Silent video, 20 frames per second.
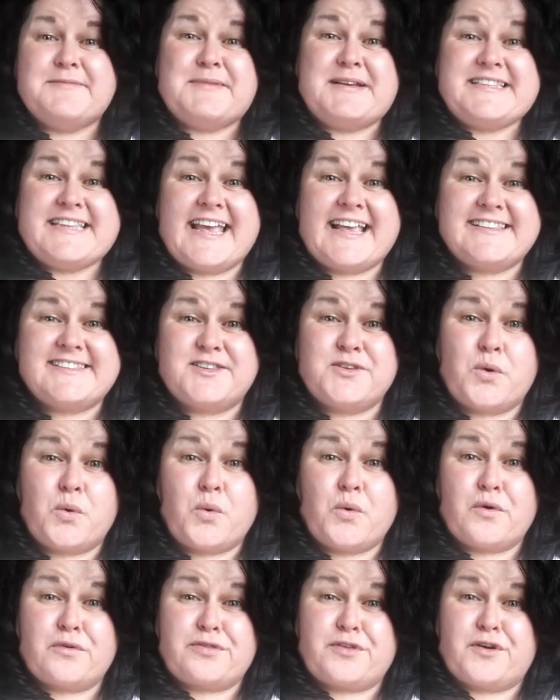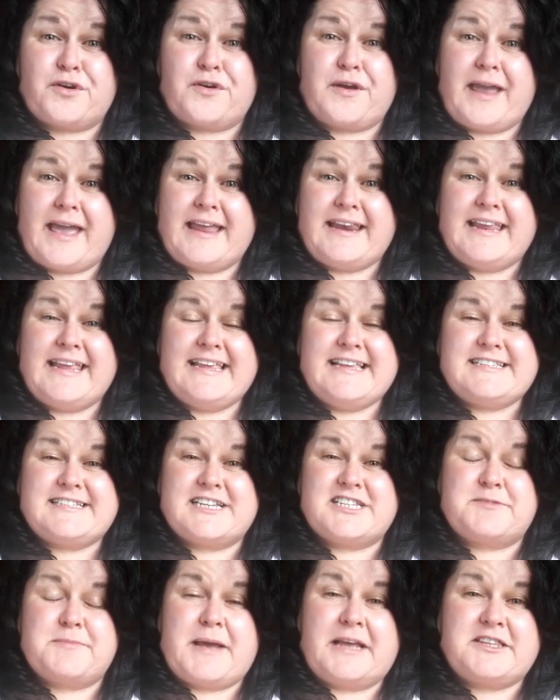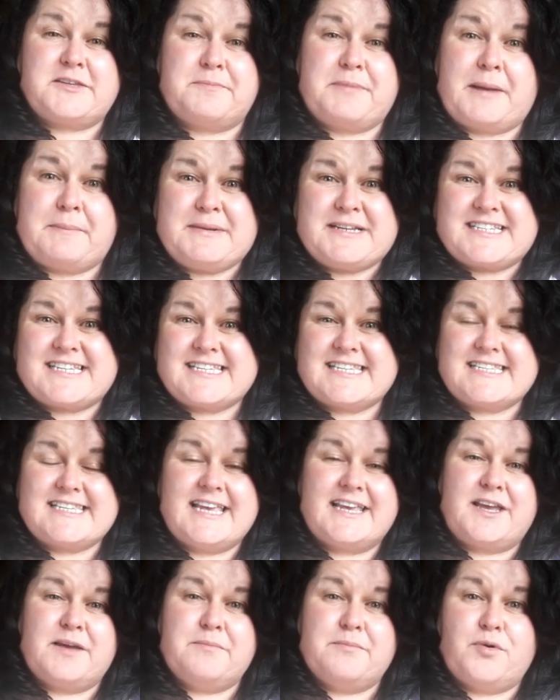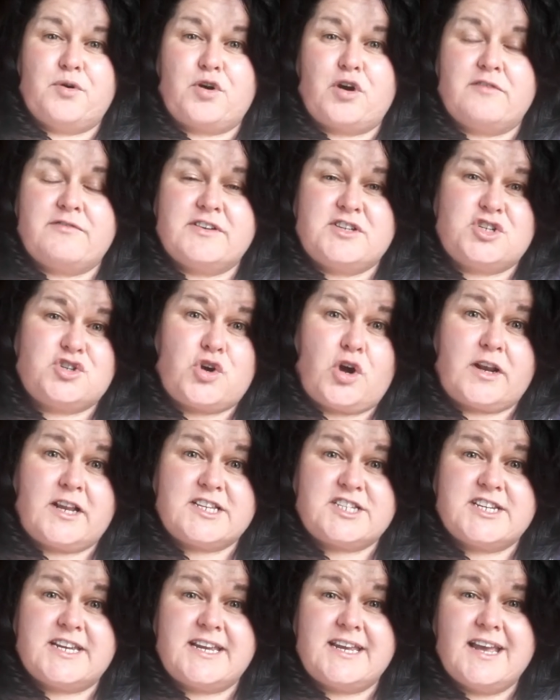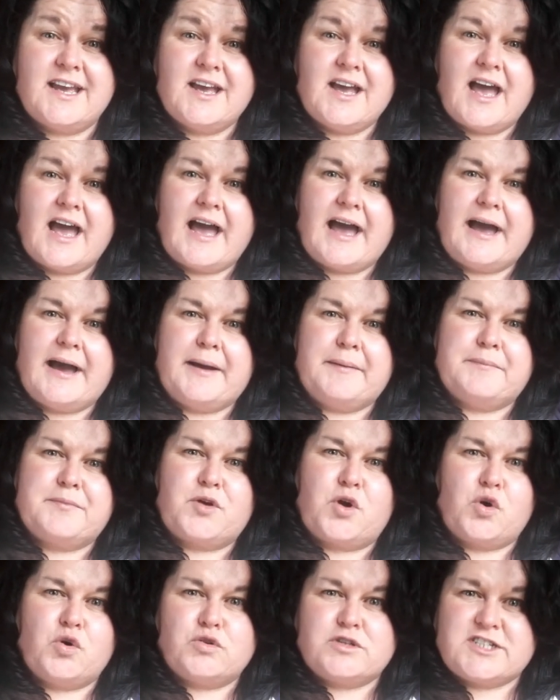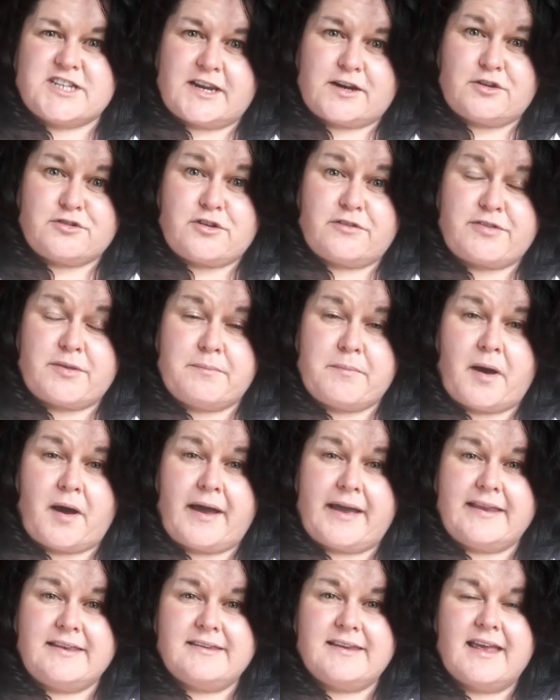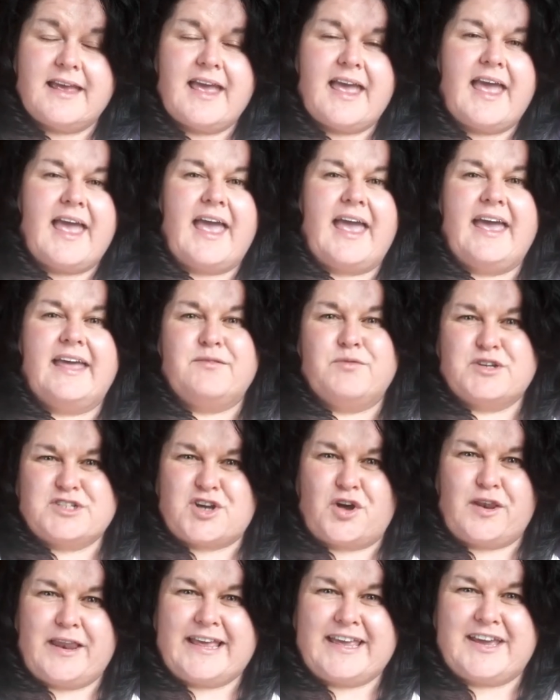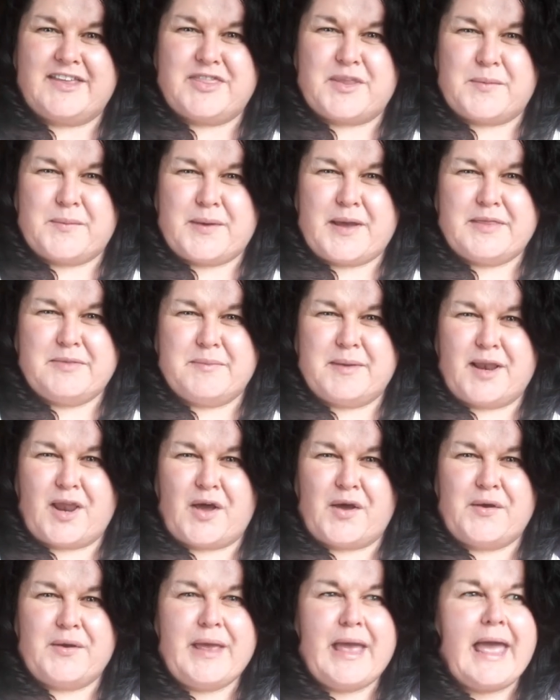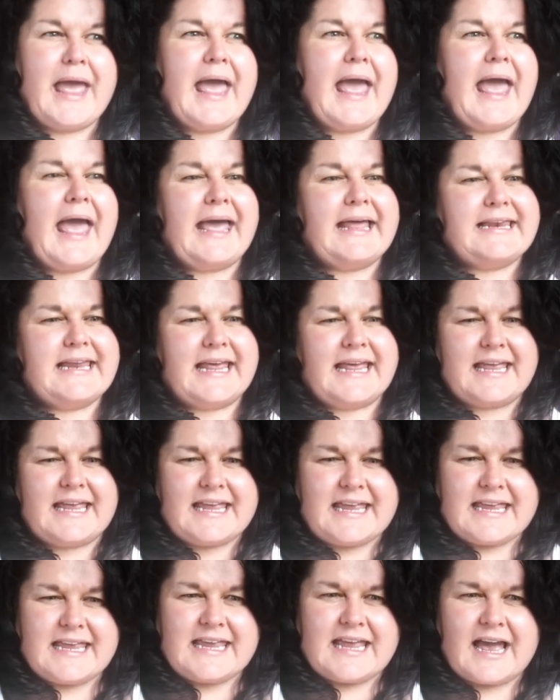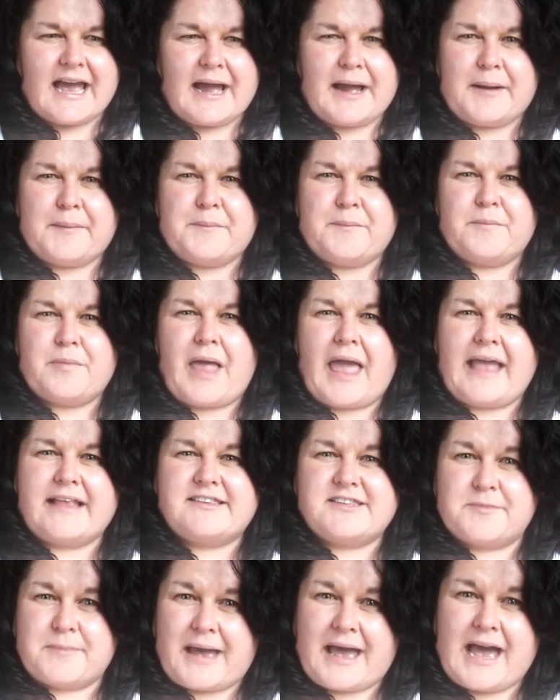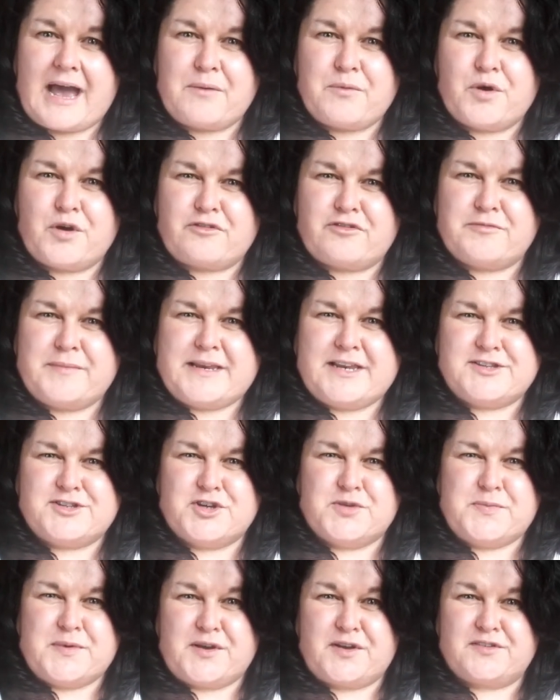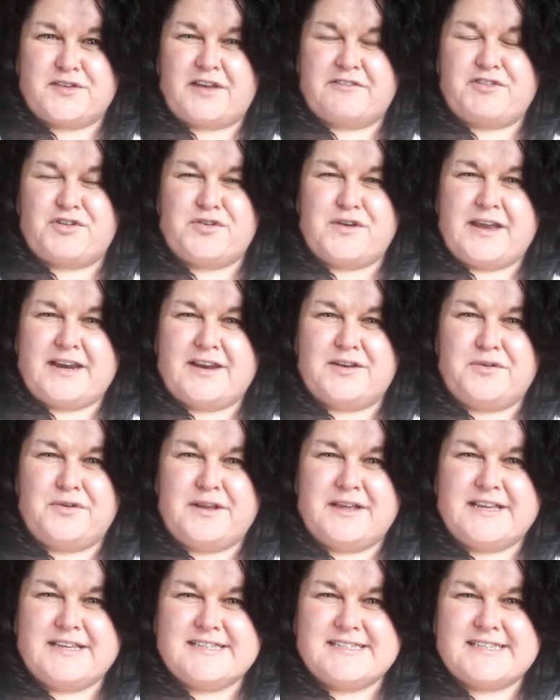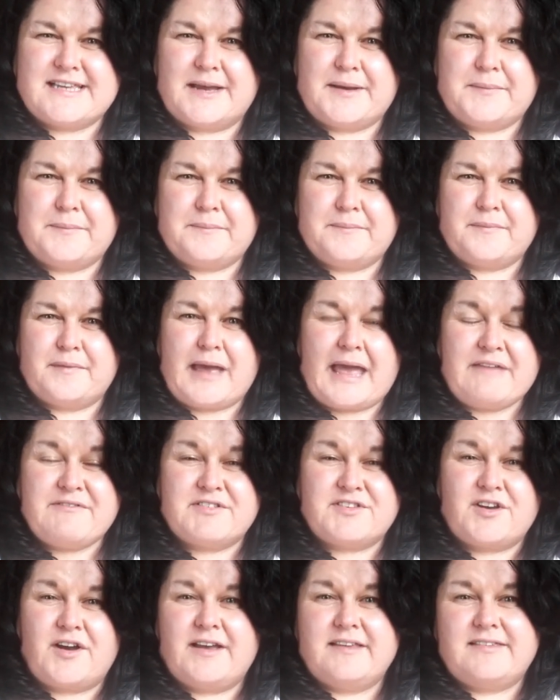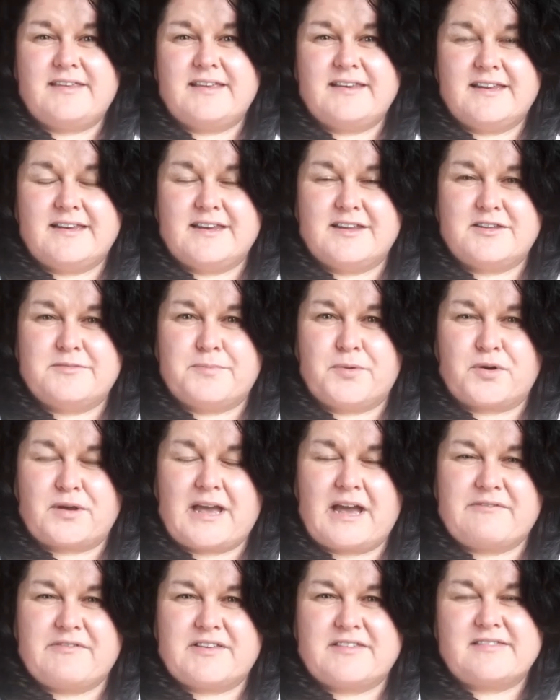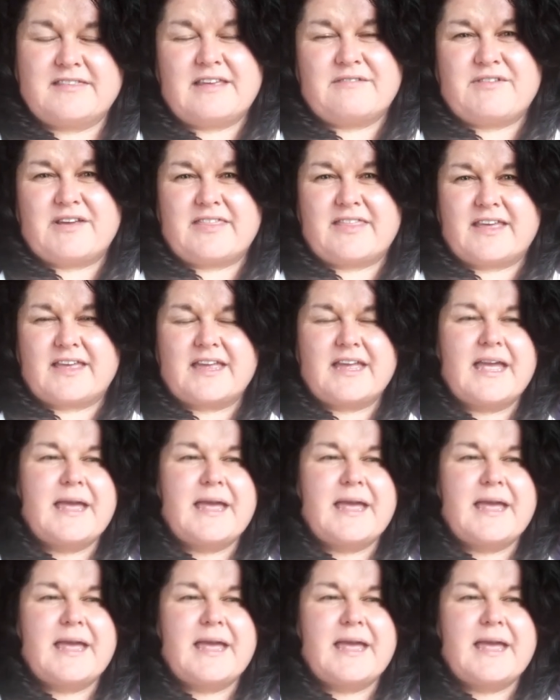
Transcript: My dad's an author and he's just about to publish his second book of a trilogy um, called Shadows of the Mind, and which I'll link in the in below. And he um, had some artwork for me to do because I've created all his um, advertising and his book covers and everything.